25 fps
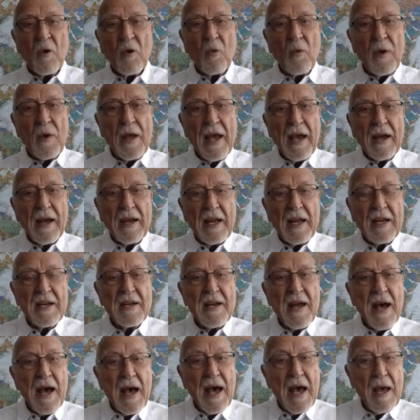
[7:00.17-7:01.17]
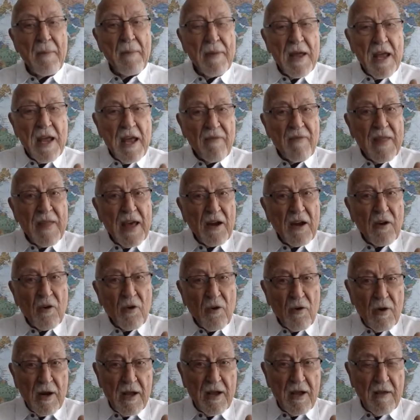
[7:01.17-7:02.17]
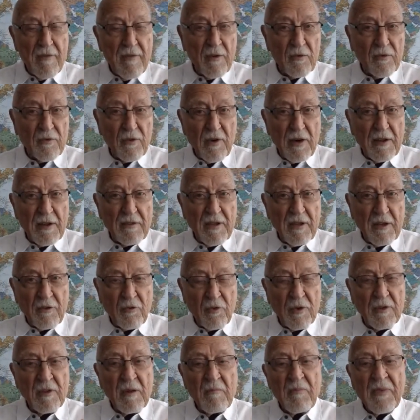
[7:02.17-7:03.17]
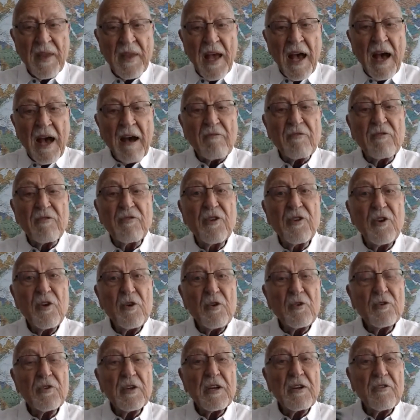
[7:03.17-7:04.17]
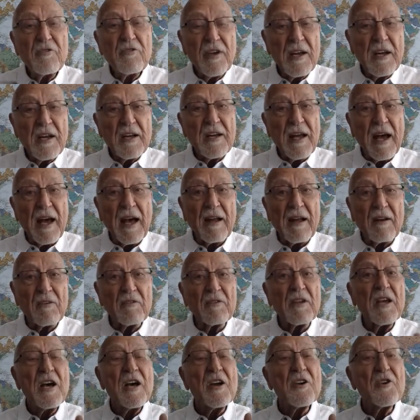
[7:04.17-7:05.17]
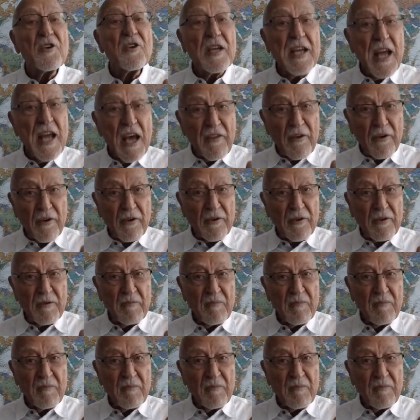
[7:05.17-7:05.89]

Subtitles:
we had a time in those early centuries of Jews and Gentiles together.